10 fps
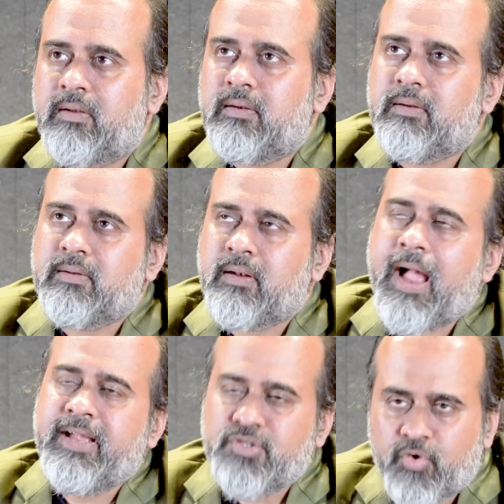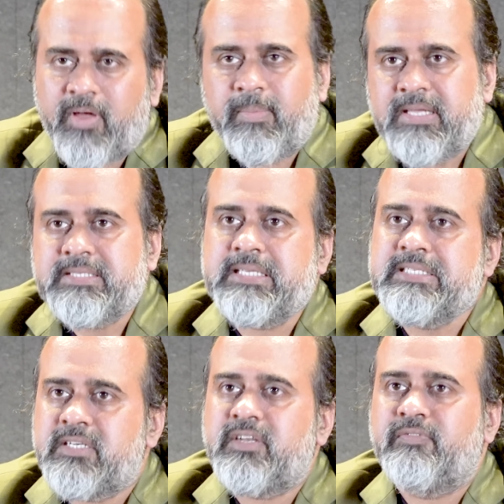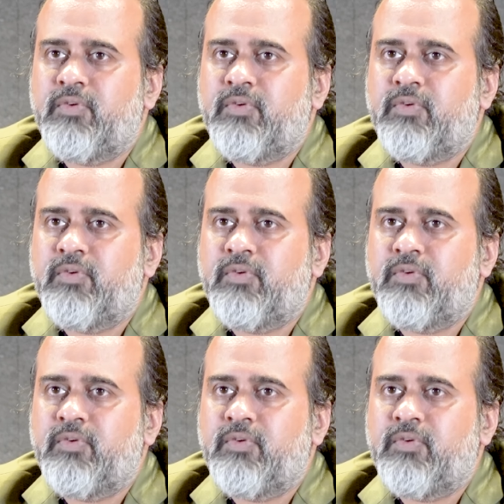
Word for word: uh, I enjoy being sensitive